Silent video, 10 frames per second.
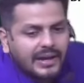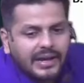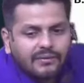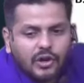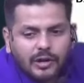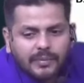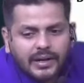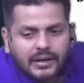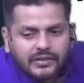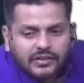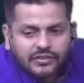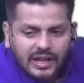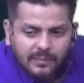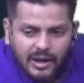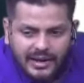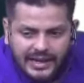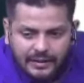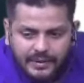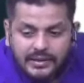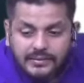Environment, is it stable or
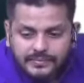dynamic?